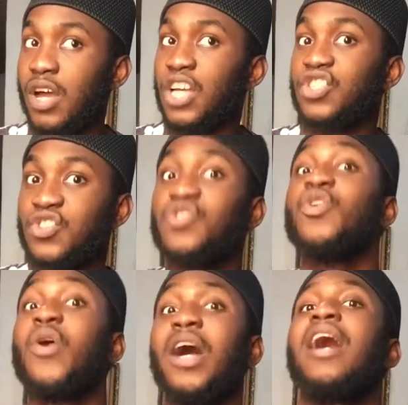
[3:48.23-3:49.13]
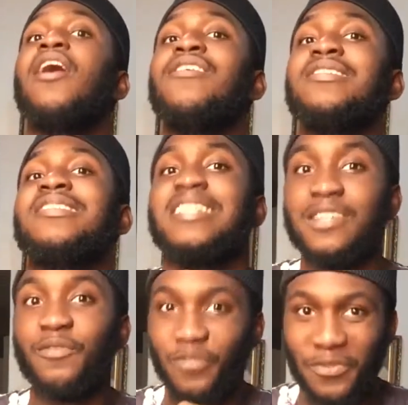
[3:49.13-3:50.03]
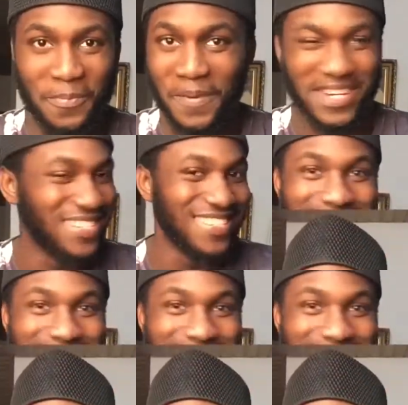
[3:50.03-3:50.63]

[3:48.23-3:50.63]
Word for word: a stalker on certain food pages.